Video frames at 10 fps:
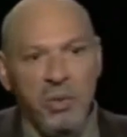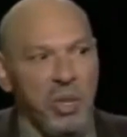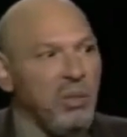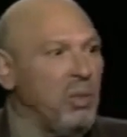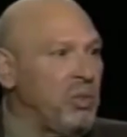there are
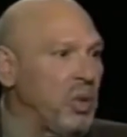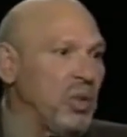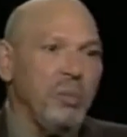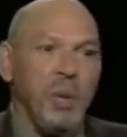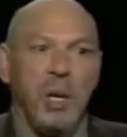
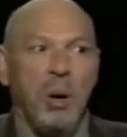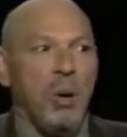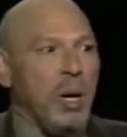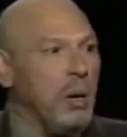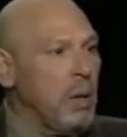66 of them. They
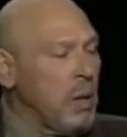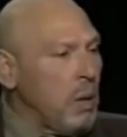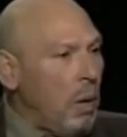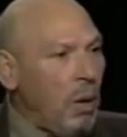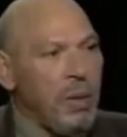all
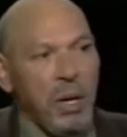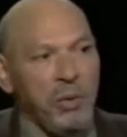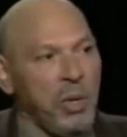the